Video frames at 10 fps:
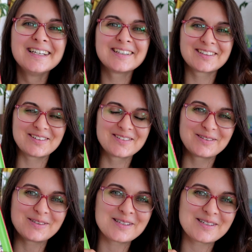
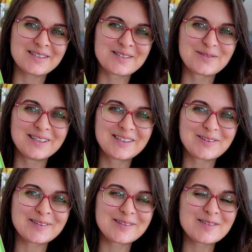It's really
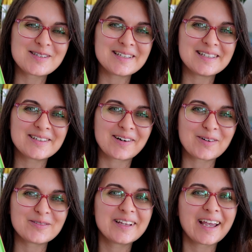cool to see your
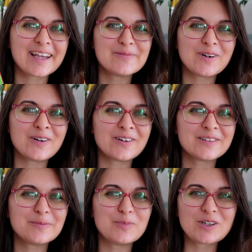own name
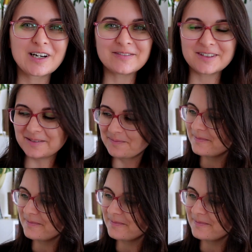on the book cover.